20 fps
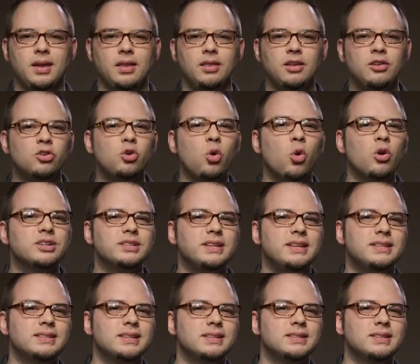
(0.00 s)
This course
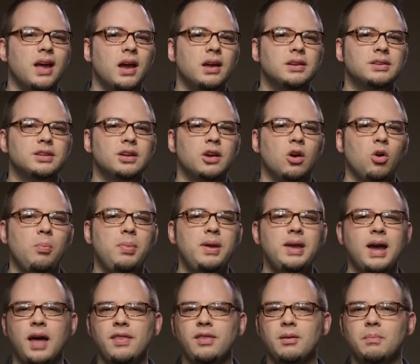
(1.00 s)
is designed to go
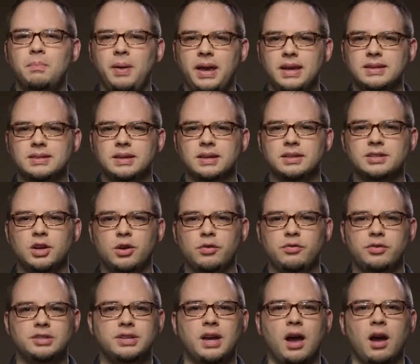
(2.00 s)
beyond the basics of
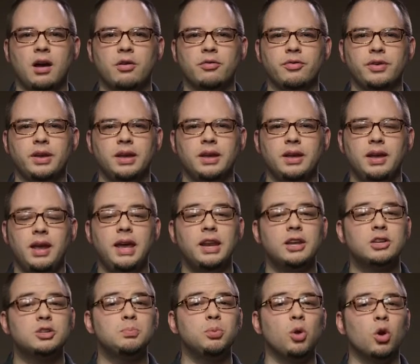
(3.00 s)
photography and
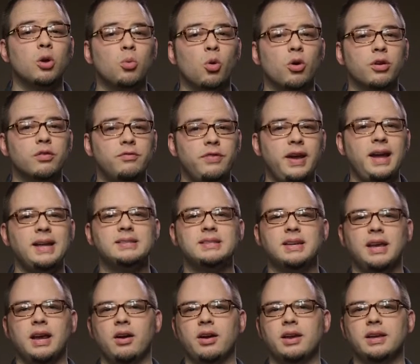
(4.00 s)
explore more advanced
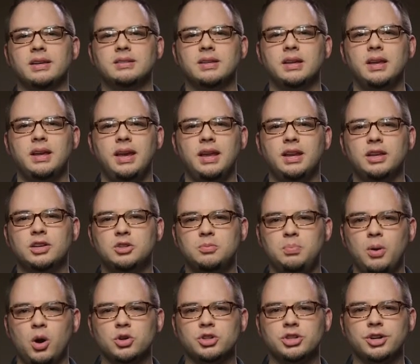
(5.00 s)
areas in
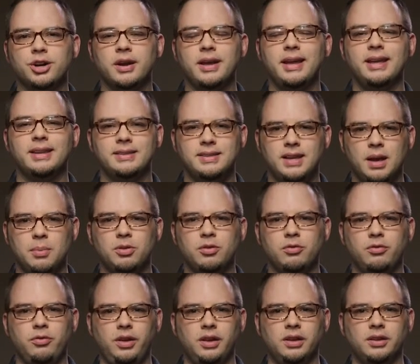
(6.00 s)
exposure and depth of
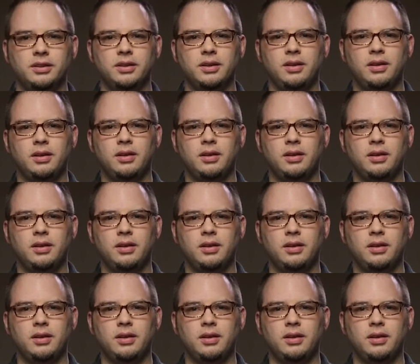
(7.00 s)
field.